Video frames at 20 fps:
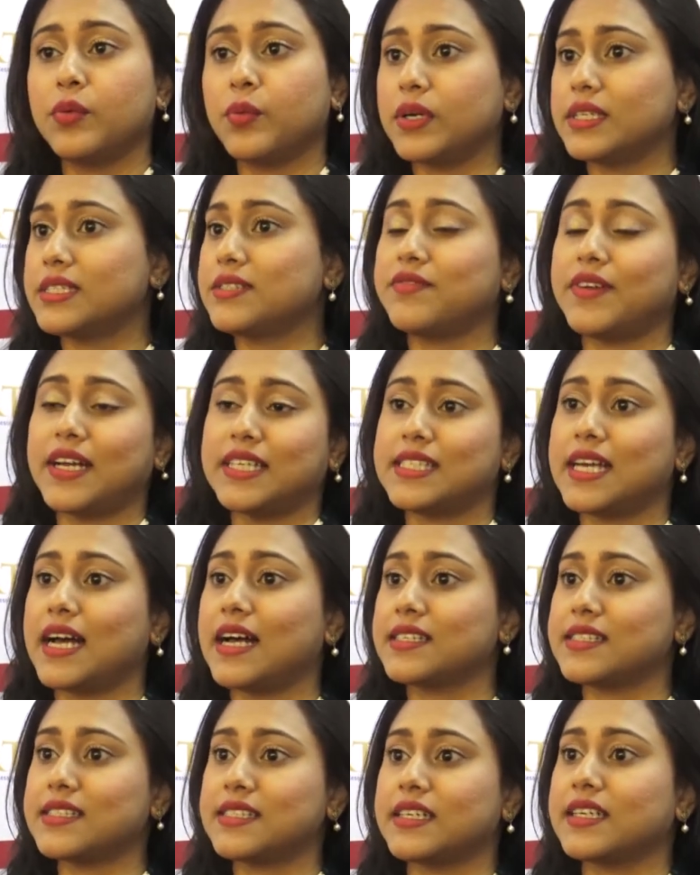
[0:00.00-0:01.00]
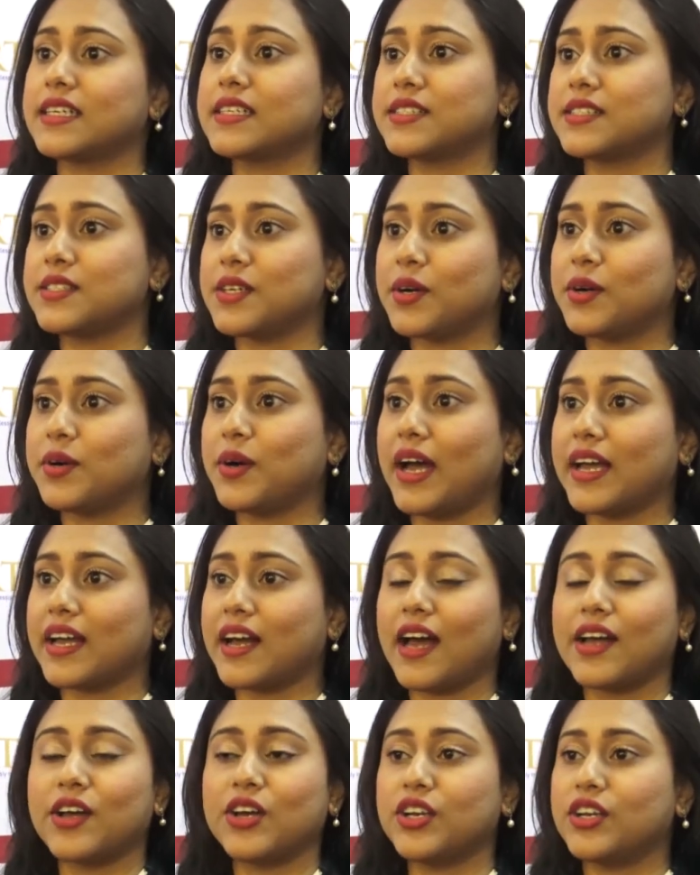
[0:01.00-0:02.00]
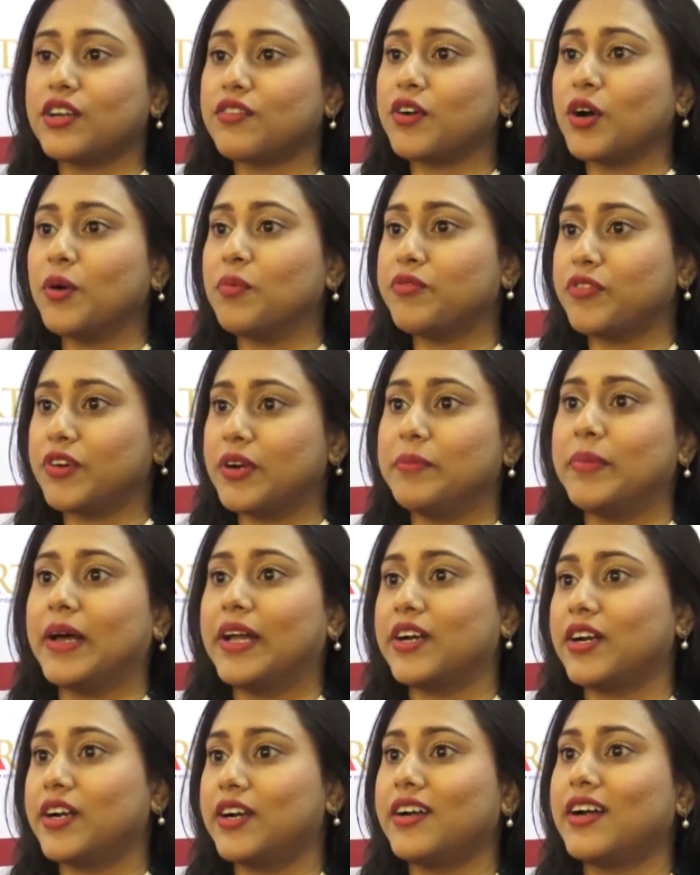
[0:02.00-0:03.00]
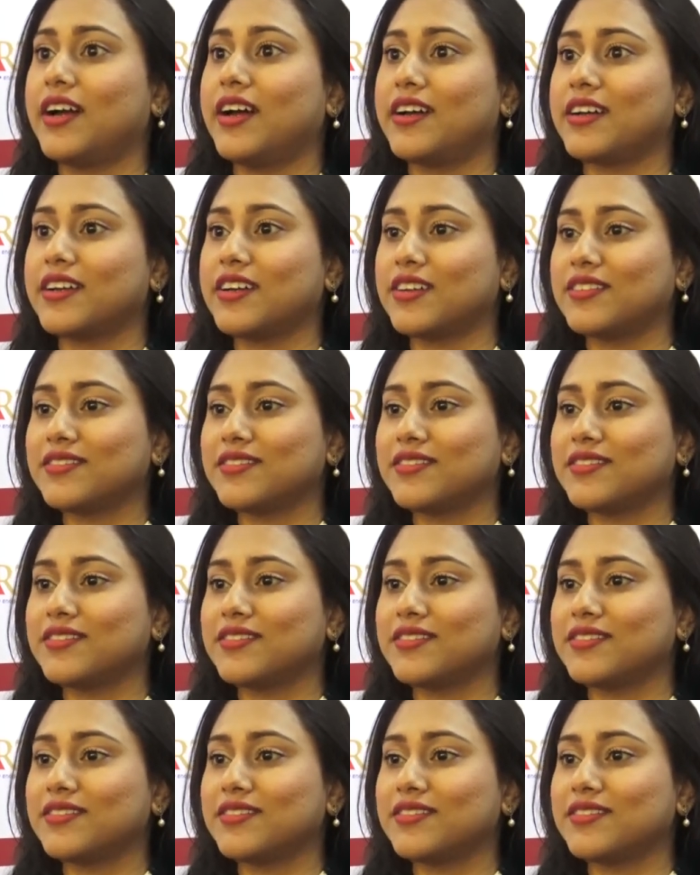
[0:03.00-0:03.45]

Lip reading: was fantastic. So I couldn't have hoped for a better